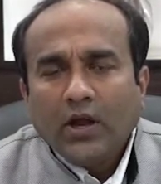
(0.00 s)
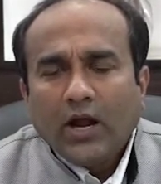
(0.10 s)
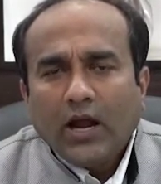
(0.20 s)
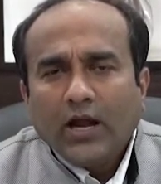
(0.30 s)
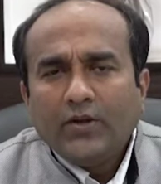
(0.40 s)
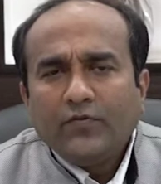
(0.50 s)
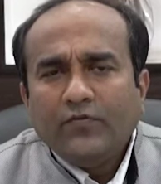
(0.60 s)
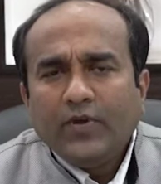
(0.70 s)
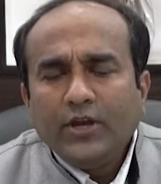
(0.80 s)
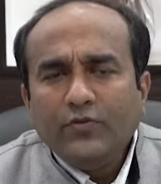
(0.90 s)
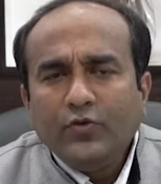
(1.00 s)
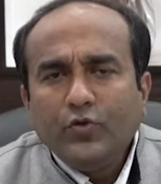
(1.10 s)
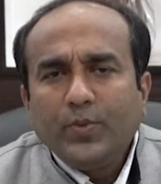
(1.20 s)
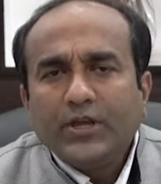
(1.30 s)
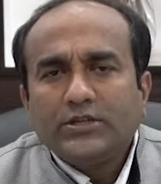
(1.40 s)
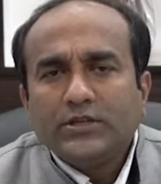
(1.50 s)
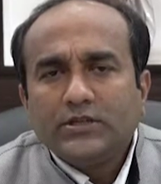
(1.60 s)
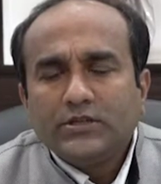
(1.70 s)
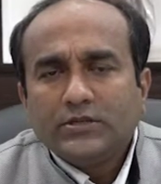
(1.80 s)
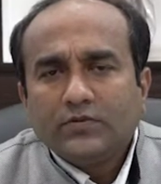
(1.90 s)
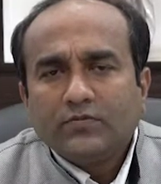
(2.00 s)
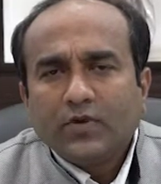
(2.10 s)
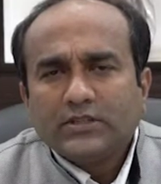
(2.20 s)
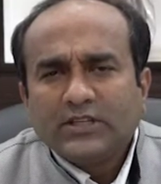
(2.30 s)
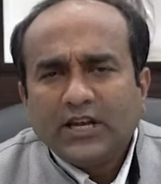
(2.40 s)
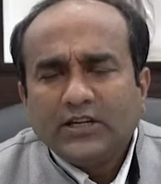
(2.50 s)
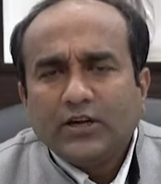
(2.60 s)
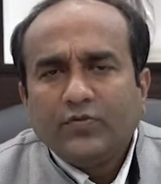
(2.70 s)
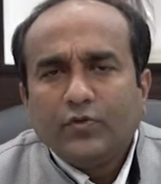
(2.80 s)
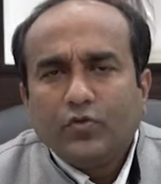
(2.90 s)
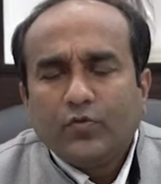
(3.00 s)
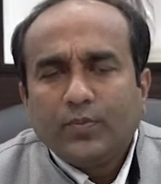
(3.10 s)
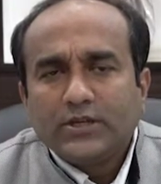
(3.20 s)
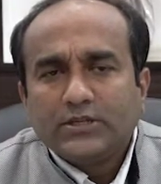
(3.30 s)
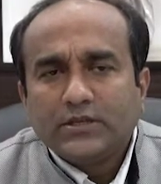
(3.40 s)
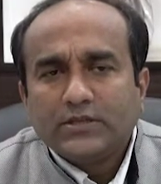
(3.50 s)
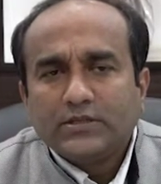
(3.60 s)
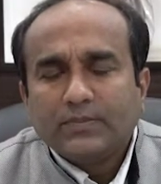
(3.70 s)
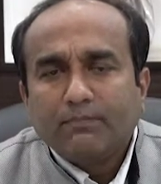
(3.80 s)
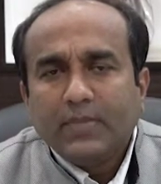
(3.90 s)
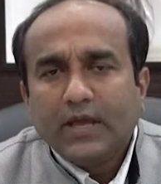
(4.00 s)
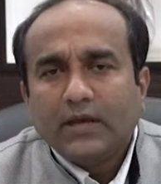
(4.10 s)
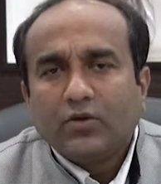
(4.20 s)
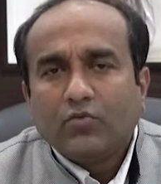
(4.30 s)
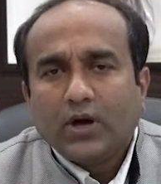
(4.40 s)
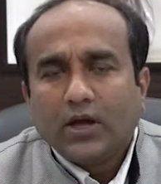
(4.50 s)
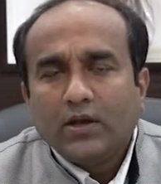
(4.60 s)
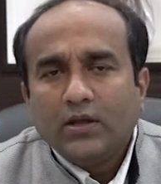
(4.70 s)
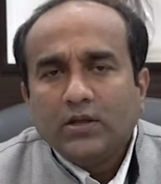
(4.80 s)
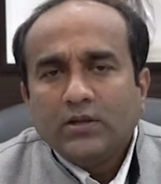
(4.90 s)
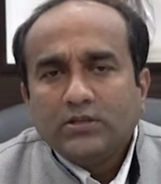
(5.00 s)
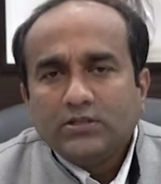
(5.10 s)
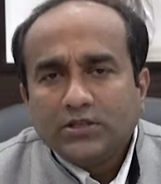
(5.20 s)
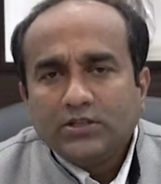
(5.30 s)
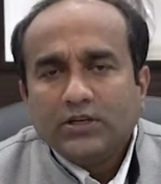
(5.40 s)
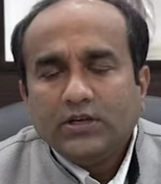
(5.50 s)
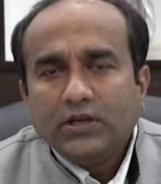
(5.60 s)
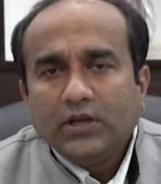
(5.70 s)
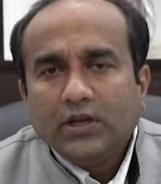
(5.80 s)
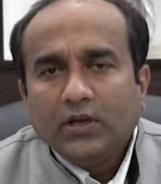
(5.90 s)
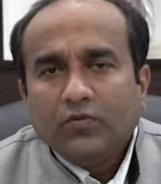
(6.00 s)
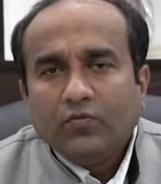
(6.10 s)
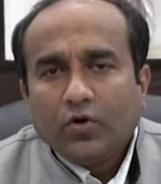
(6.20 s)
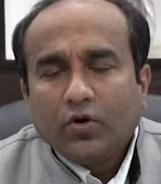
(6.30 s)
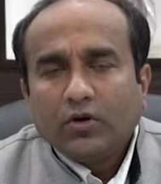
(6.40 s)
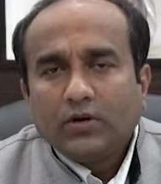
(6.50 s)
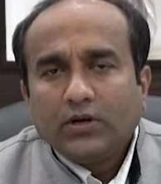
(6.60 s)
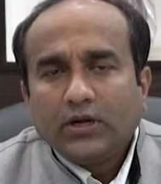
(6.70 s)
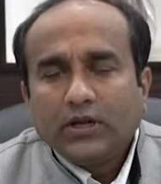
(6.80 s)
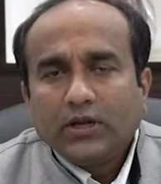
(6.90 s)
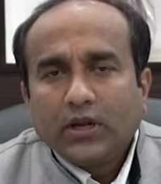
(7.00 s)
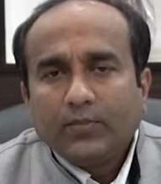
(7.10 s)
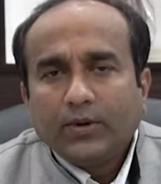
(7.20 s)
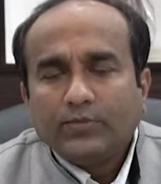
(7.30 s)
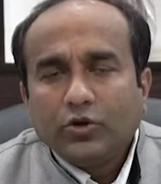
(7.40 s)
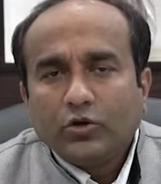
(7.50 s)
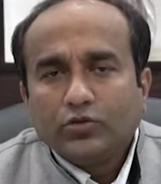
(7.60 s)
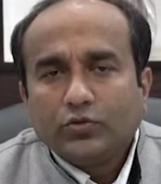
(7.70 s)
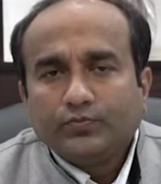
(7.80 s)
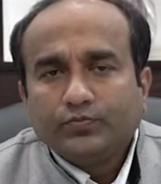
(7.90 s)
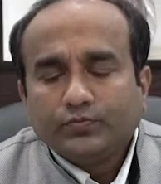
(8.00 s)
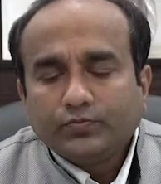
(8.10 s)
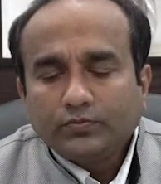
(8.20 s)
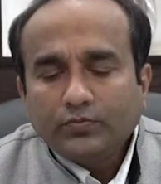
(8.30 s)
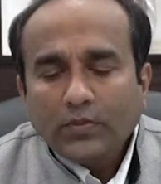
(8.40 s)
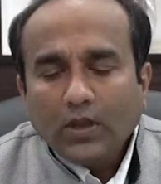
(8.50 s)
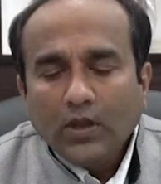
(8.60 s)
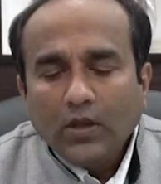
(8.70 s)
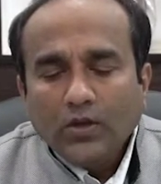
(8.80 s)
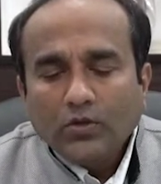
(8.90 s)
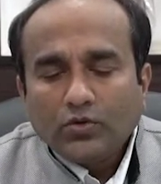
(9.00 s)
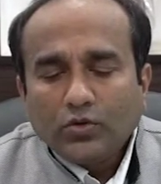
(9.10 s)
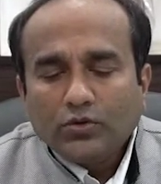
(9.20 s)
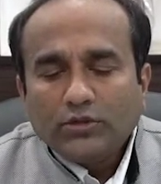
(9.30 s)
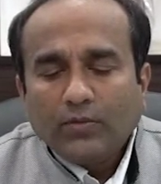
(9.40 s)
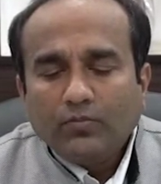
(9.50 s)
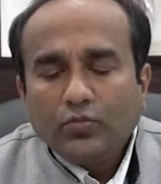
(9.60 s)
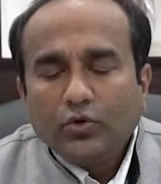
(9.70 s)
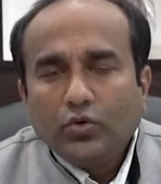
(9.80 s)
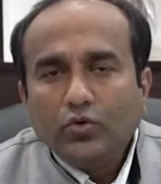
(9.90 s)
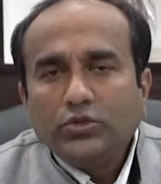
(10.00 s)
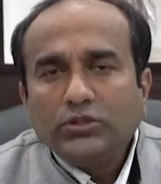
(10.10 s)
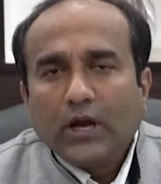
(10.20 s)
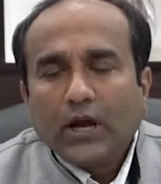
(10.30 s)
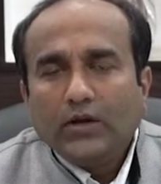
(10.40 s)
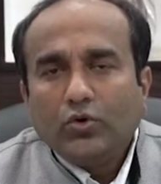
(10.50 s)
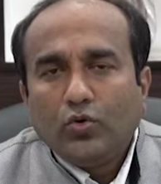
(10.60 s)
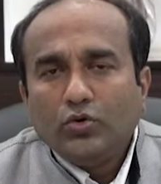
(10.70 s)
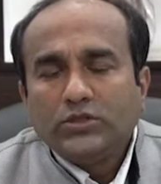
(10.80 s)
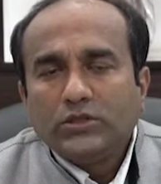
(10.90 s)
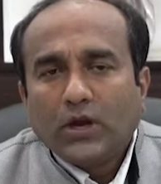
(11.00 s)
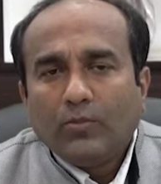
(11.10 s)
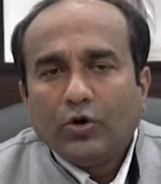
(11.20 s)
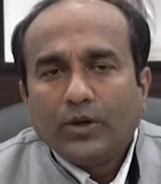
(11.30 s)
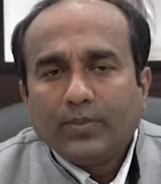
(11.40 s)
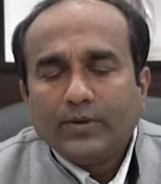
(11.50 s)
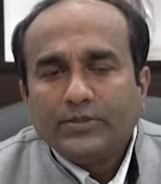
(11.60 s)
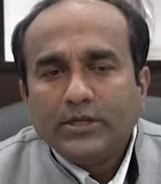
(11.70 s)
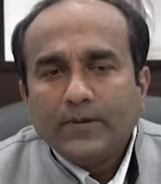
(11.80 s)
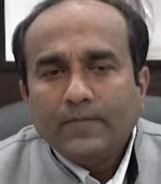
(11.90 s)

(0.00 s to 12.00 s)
and very few patients, selected few of patients may require surgery for treating epilepsy also. So some do's and don'ts about epilepsy.